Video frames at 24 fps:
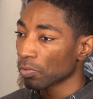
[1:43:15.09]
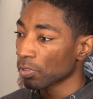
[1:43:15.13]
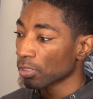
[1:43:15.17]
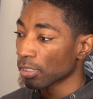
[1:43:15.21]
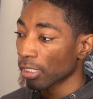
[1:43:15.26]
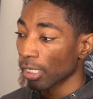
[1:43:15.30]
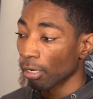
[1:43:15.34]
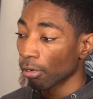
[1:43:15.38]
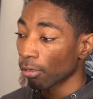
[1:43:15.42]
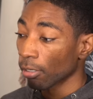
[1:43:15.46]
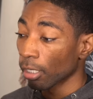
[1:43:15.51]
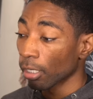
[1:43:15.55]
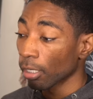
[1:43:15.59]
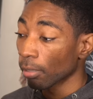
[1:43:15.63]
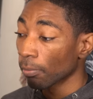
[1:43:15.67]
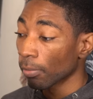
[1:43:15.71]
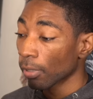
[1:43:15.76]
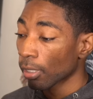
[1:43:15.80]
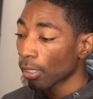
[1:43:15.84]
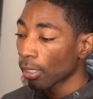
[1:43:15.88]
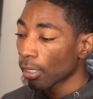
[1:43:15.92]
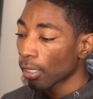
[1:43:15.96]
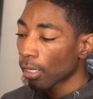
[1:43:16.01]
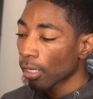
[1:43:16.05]
just run
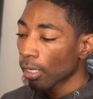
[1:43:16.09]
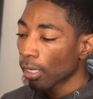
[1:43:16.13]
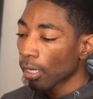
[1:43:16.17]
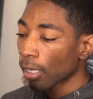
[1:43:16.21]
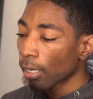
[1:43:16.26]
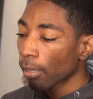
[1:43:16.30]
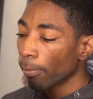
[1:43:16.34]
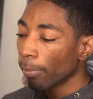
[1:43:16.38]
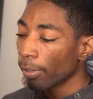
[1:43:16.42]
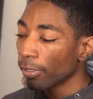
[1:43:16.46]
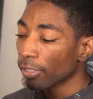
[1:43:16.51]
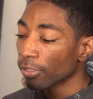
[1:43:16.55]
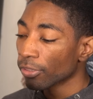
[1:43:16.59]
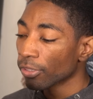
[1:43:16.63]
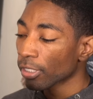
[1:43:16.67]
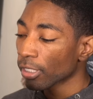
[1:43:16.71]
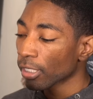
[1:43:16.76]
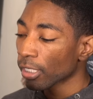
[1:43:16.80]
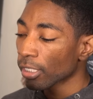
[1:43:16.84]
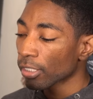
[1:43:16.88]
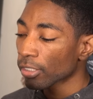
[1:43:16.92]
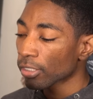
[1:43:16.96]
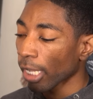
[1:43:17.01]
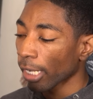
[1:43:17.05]
EDO Pro for. But hours. the
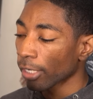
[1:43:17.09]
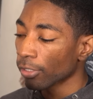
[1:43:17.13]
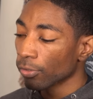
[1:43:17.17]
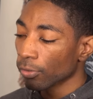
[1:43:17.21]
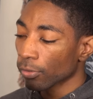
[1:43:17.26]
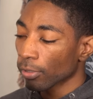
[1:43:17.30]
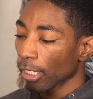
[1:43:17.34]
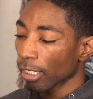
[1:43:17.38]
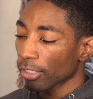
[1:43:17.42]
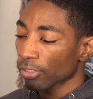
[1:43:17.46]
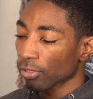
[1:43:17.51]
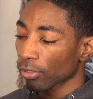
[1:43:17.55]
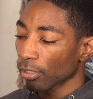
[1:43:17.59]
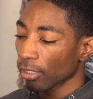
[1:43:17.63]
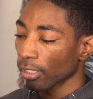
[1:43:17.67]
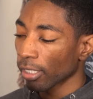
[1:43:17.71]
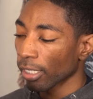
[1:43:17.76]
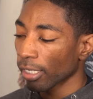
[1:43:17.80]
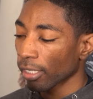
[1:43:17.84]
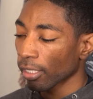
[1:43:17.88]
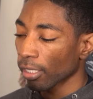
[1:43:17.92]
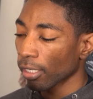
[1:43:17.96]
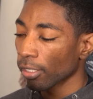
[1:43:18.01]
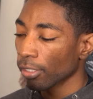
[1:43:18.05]
thing is, I do that so that
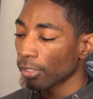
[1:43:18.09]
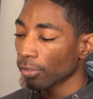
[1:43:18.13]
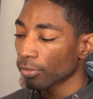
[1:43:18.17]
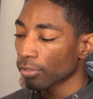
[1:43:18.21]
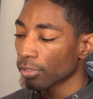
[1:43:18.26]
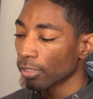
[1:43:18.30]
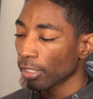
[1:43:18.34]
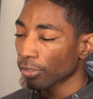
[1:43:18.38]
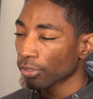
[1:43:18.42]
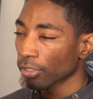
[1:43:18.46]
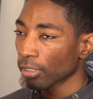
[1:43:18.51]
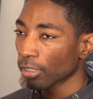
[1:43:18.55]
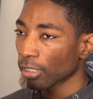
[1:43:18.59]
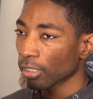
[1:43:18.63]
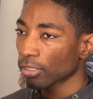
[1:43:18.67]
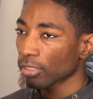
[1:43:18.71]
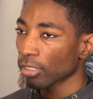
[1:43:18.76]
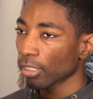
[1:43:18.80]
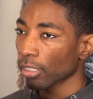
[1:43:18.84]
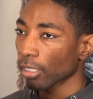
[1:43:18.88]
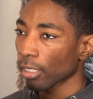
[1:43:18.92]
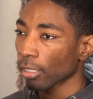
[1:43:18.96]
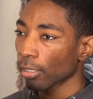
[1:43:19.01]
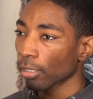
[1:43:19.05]
like there's nothing that's
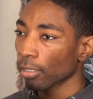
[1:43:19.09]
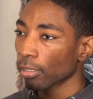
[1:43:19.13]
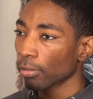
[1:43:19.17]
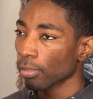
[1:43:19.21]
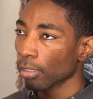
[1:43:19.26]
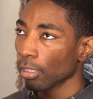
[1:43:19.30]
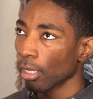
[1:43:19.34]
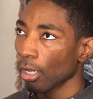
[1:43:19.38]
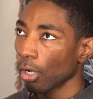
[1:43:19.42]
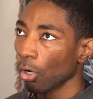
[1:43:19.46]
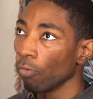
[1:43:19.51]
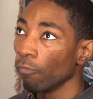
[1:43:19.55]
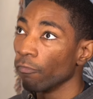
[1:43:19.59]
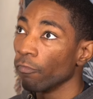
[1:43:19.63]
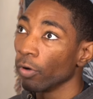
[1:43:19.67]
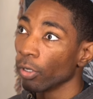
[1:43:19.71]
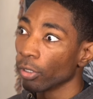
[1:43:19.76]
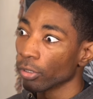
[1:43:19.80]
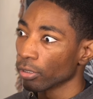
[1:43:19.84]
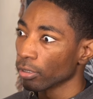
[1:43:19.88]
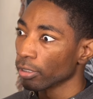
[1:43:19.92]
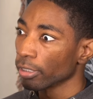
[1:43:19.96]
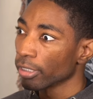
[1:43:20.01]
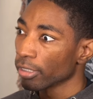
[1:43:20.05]
like
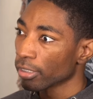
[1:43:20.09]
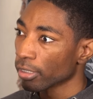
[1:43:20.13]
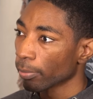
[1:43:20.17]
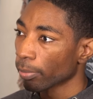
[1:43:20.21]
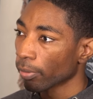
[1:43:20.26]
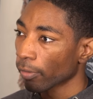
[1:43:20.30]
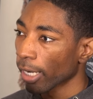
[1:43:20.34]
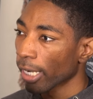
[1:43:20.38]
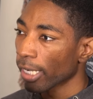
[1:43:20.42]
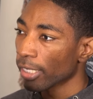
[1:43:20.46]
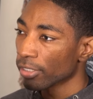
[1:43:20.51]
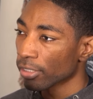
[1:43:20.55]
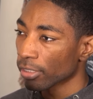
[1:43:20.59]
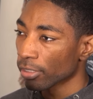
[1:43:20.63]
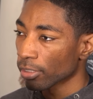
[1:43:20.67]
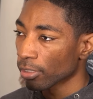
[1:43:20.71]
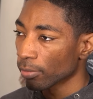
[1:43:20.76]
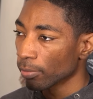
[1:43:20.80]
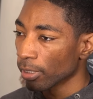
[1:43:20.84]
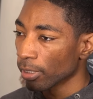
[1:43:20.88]
overtly surprising to